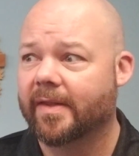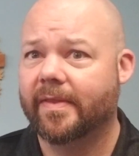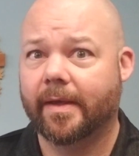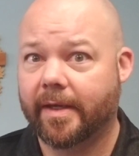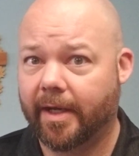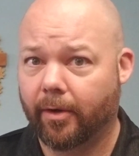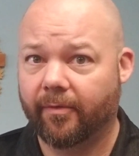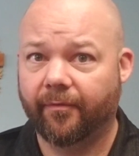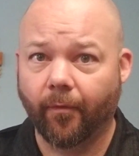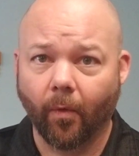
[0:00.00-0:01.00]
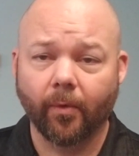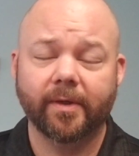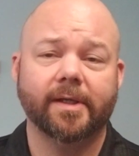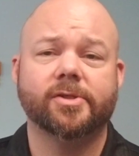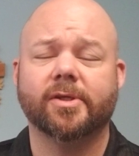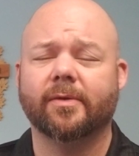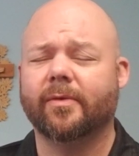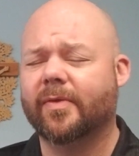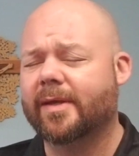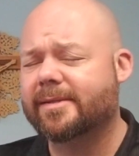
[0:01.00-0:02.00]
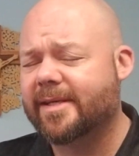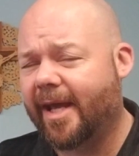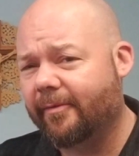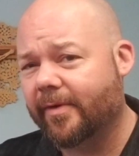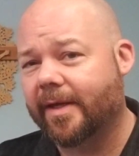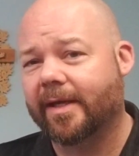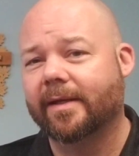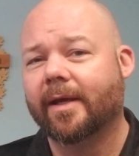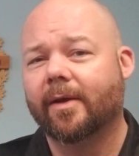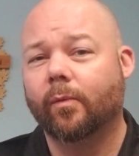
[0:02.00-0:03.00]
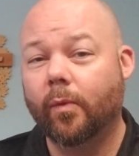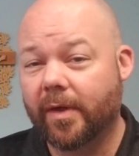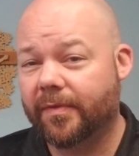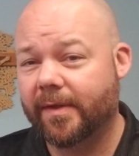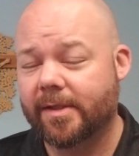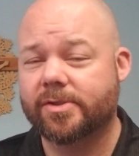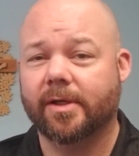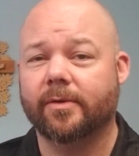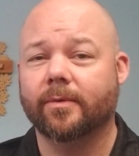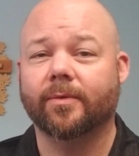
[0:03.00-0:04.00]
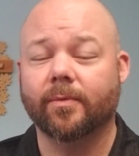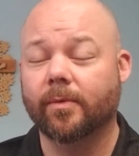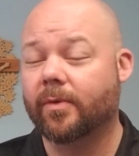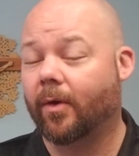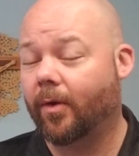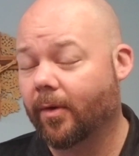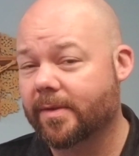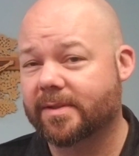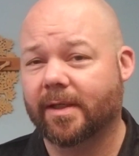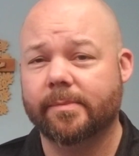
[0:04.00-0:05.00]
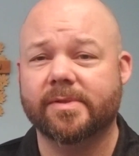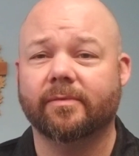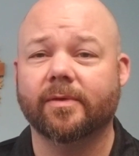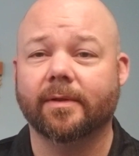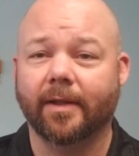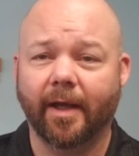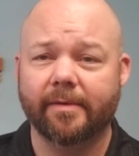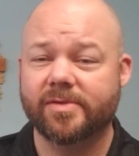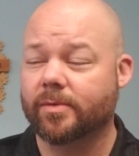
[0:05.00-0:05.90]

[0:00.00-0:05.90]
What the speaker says: They care for each other. They navigate with each other through the hard times of their lives,